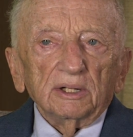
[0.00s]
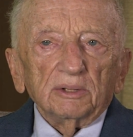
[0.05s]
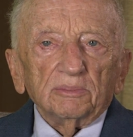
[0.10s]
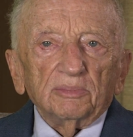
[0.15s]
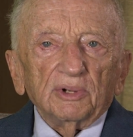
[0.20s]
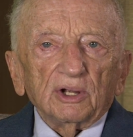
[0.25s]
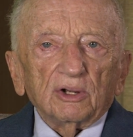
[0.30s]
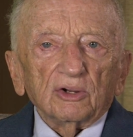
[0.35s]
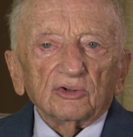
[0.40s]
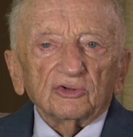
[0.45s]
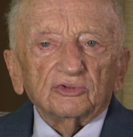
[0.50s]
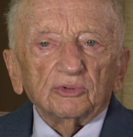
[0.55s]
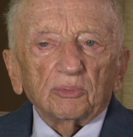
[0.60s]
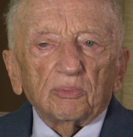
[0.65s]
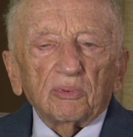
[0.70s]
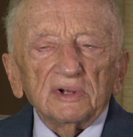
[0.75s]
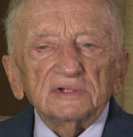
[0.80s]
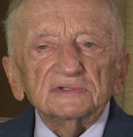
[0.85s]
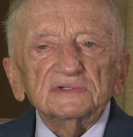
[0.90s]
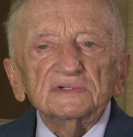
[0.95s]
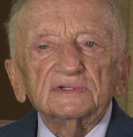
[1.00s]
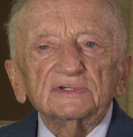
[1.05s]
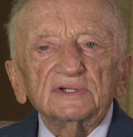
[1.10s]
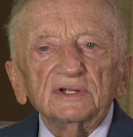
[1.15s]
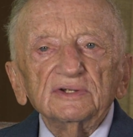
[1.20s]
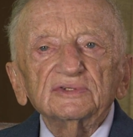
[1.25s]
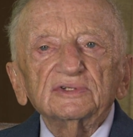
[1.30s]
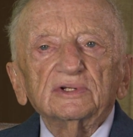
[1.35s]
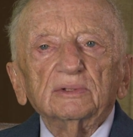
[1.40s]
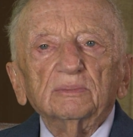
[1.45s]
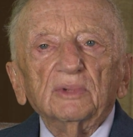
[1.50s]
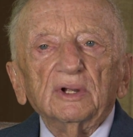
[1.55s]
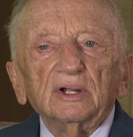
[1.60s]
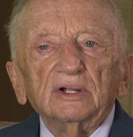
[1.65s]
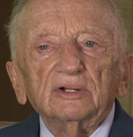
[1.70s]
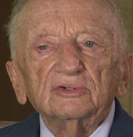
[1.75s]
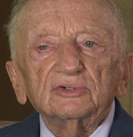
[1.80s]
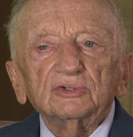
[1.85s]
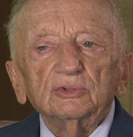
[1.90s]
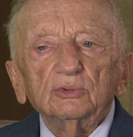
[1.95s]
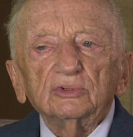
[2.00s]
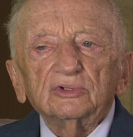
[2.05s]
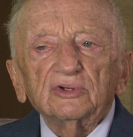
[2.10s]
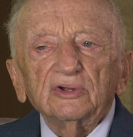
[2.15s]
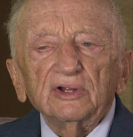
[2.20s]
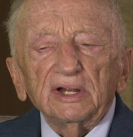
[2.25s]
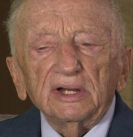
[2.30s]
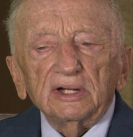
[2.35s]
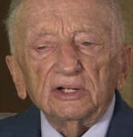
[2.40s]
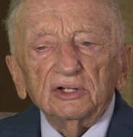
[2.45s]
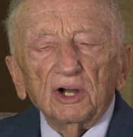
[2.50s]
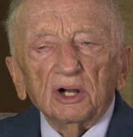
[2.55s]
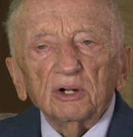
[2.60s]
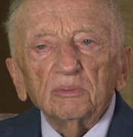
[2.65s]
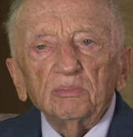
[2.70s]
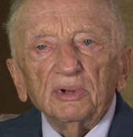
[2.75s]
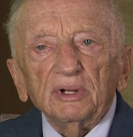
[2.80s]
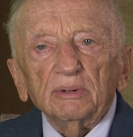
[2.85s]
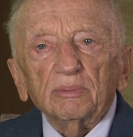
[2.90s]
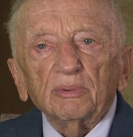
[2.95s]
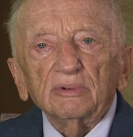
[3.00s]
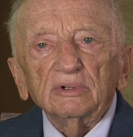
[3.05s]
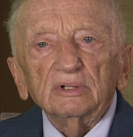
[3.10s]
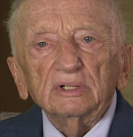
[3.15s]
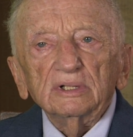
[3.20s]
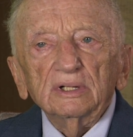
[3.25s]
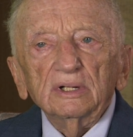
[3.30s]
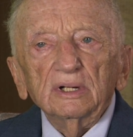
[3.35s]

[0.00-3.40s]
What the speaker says: Because the present system is you take young people,